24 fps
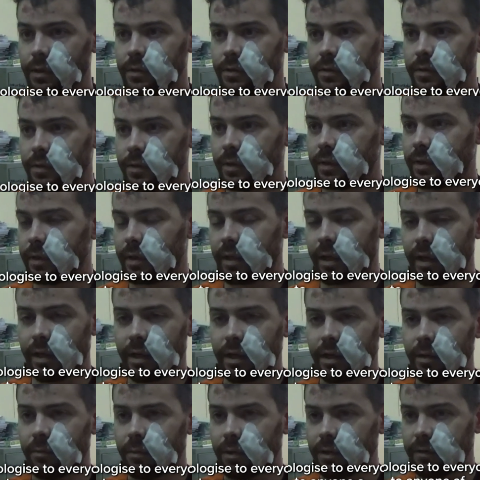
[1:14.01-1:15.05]
to
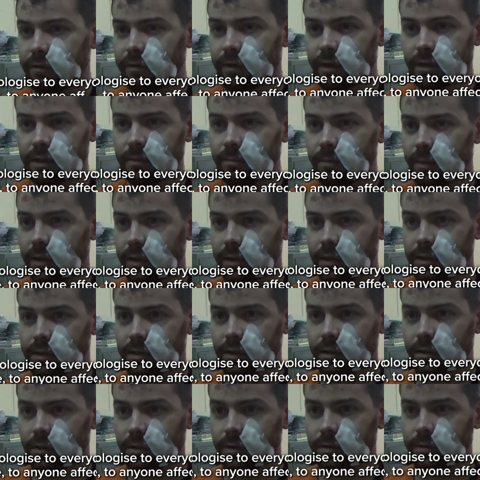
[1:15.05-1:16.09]
anyone affected by this
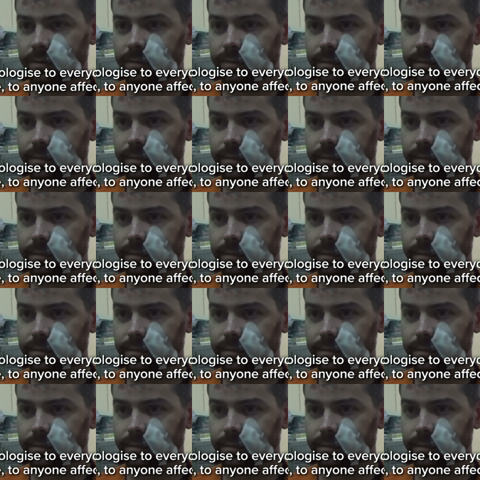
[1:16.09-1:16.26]
at all.